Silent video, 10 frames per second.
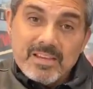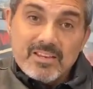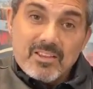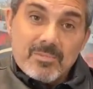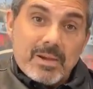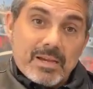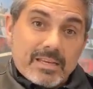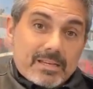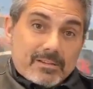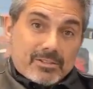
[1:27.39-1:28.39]
Another
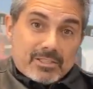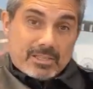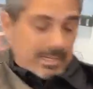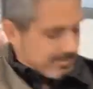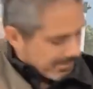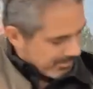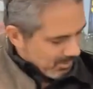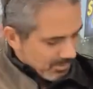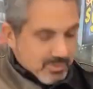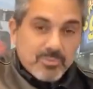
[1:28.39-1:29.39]
pocket here just in case maybe you
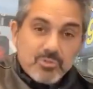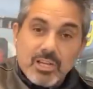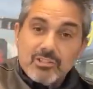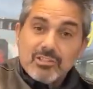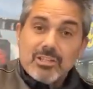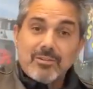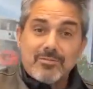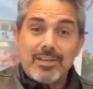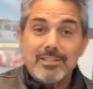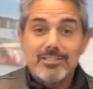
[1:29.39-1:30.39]
want to put some change in there or
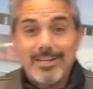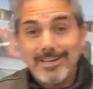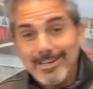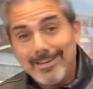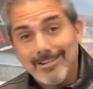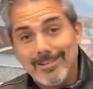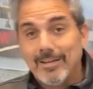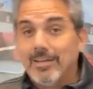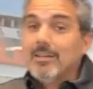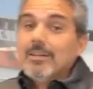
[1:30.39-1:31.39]
forget you got it in there.
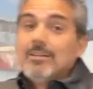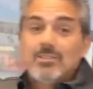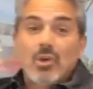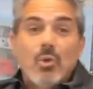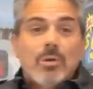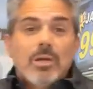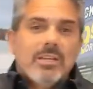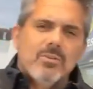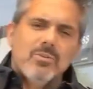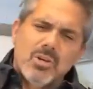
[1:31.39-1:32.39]
Toll
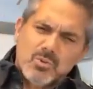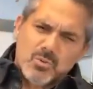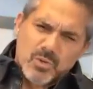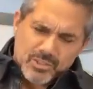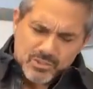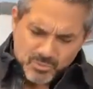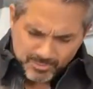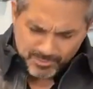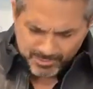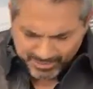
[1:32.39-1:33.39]
money. Who knows what else you
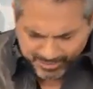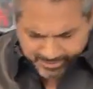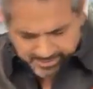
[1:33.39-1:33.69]
want to put in there.